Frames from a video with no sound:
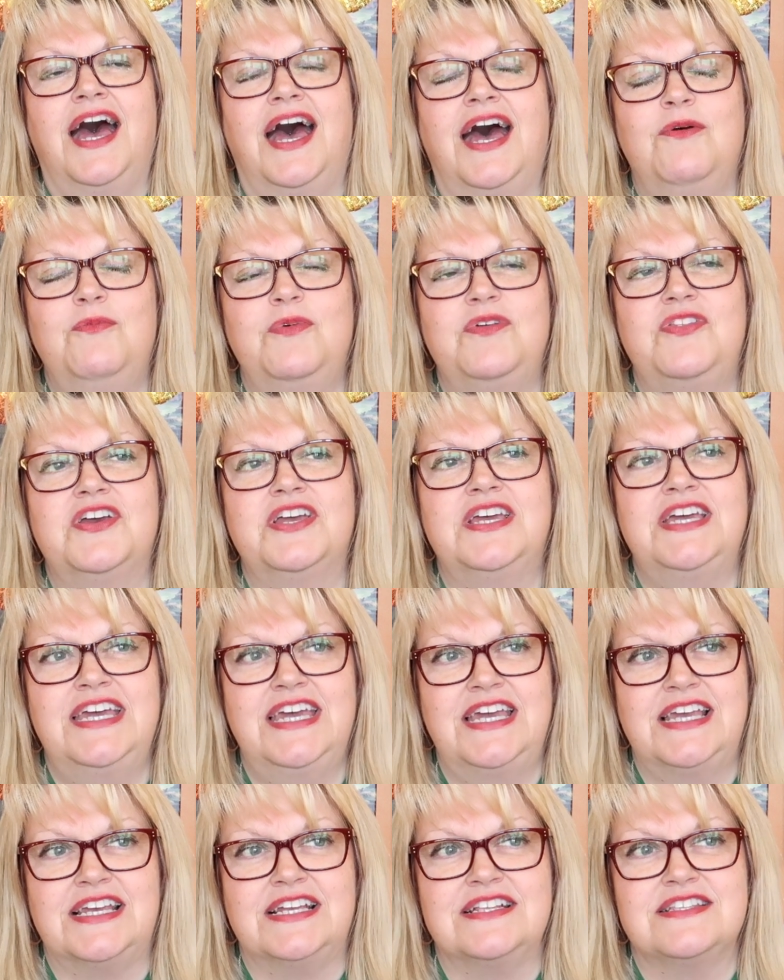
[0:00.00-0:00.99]
And with the
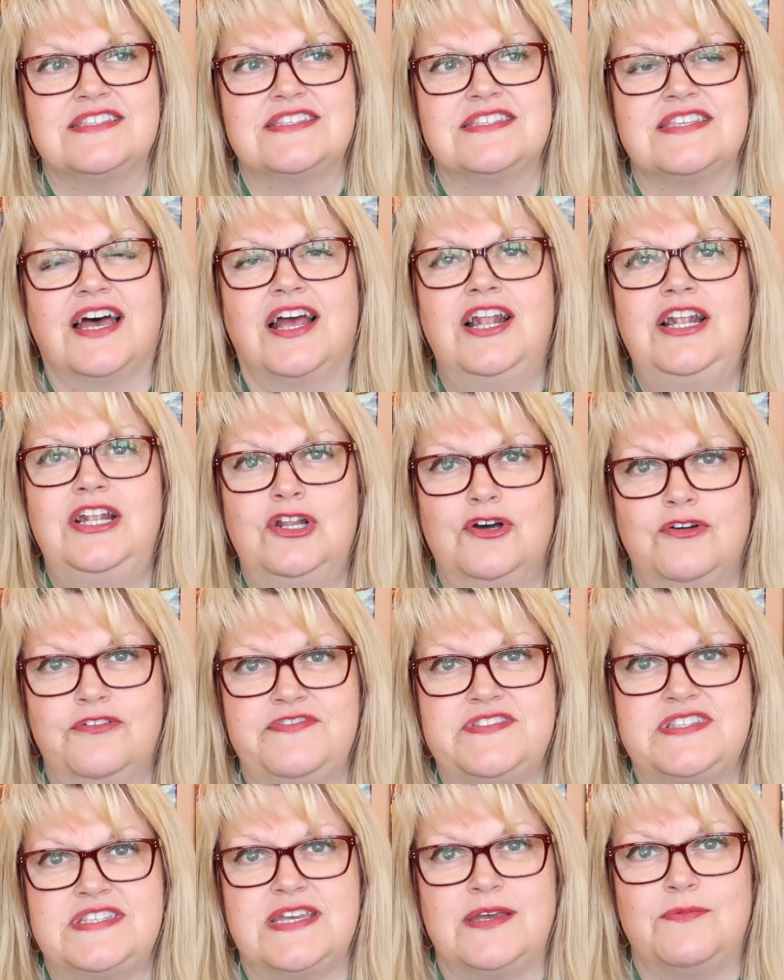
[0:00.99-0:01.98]
kids, I
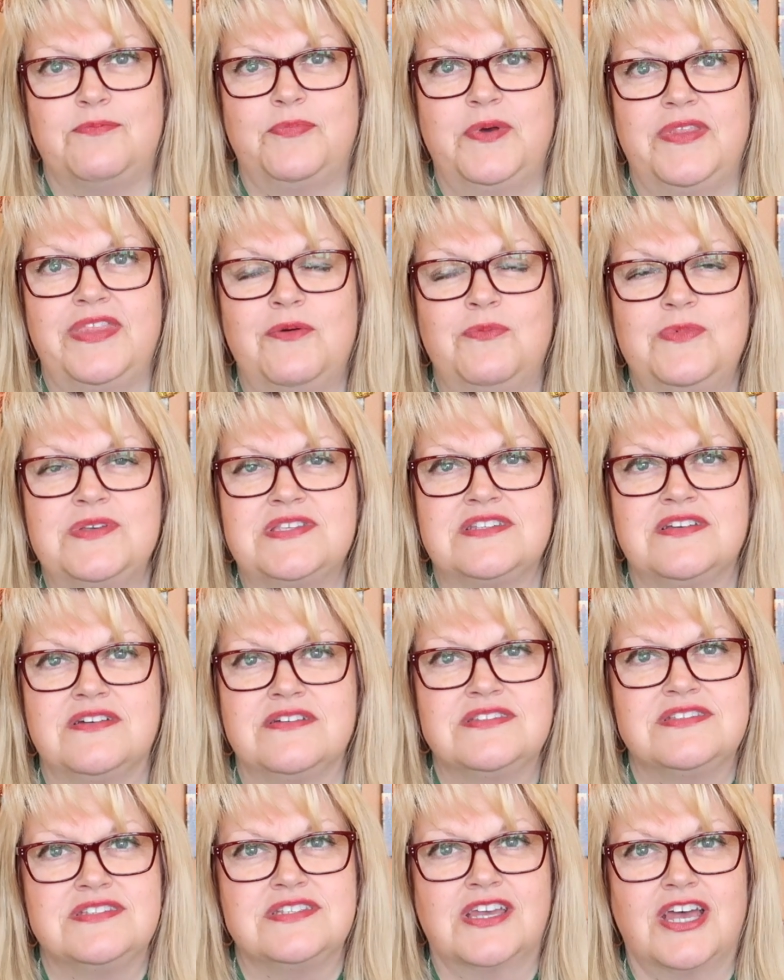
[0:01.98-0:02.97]
loved it, but then we
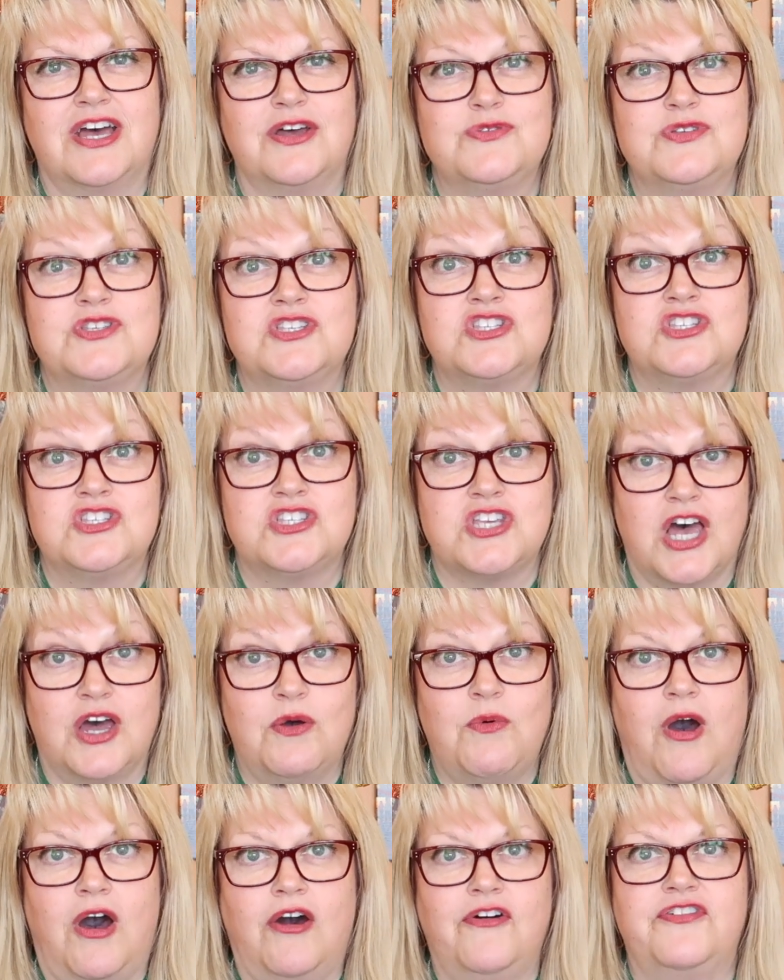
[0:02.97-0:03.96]
started to go
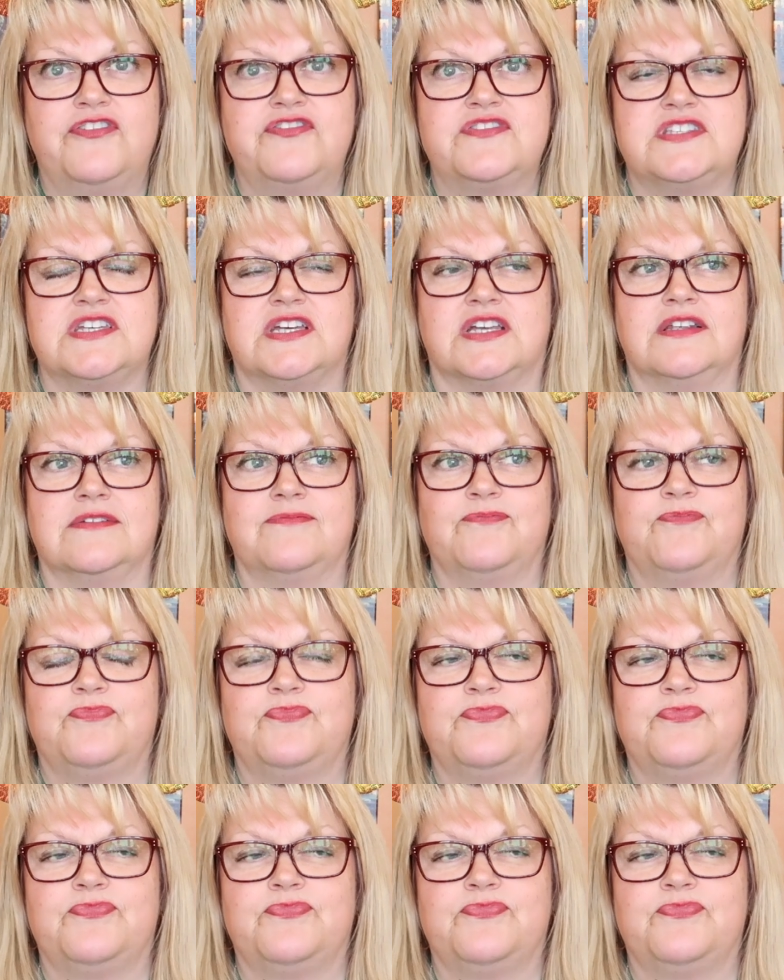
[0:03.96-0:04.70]
so often.